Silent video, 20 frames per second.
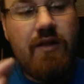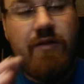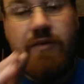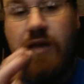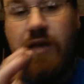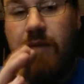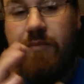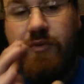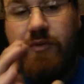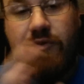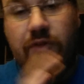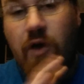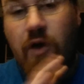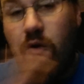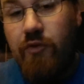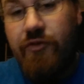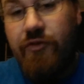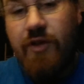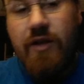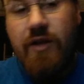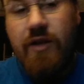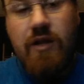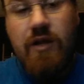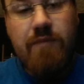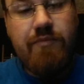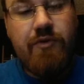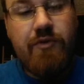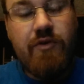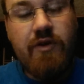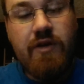Yeah, but the whole
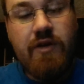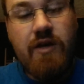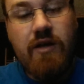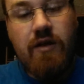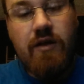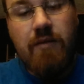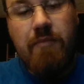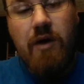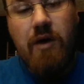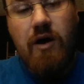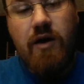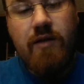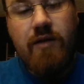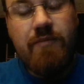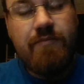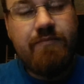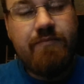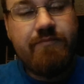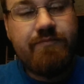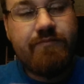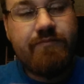setup, you can get a mod,